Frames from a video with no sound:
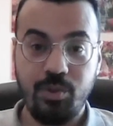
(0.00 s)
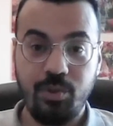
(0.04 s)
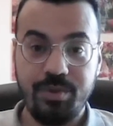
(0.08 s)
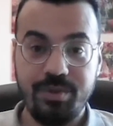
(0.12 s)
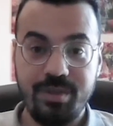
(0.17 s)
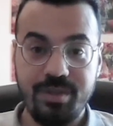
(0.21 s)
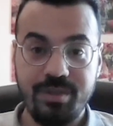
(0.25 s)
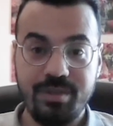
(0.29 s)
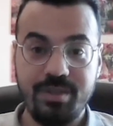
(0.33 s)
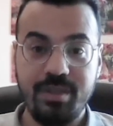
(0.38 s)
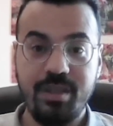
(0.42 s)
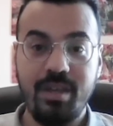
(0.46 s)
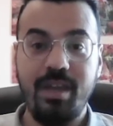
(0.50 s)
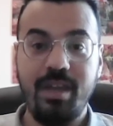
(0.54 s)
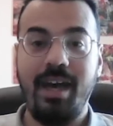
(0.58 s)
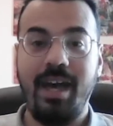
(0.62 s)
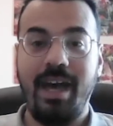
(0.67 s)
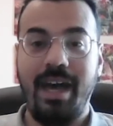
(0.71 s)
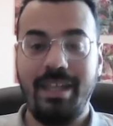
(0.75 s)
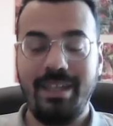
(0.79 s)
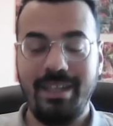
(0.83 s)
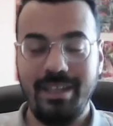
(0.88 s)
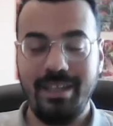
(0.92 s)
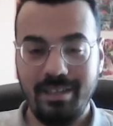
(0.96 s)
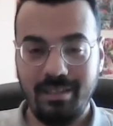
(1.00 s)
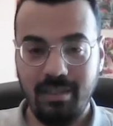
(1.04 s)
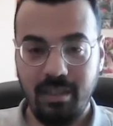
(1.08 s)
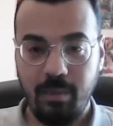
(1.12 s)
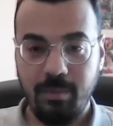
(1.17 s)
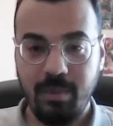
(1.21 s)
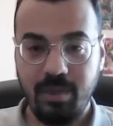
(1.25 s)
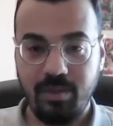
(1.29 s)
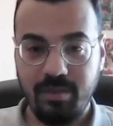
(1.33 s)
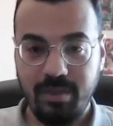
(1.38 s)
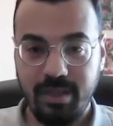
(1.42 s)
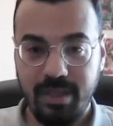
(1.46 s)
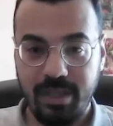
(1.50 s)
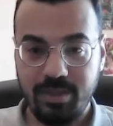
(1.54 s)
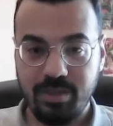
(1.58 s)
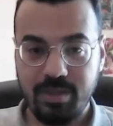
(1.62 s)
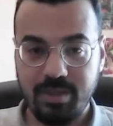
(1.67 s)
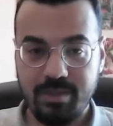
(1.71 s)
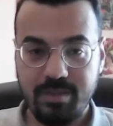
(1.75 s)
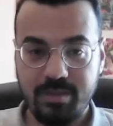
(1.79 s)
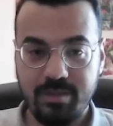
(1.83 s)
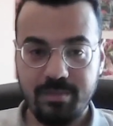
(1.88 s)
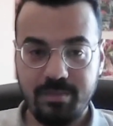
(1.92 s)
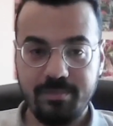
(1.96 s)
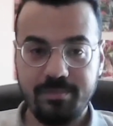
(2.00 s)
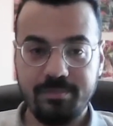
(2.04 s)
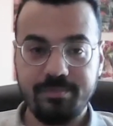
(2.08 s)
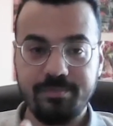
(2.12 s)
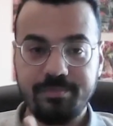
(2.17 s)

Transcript: choices, and economic relations.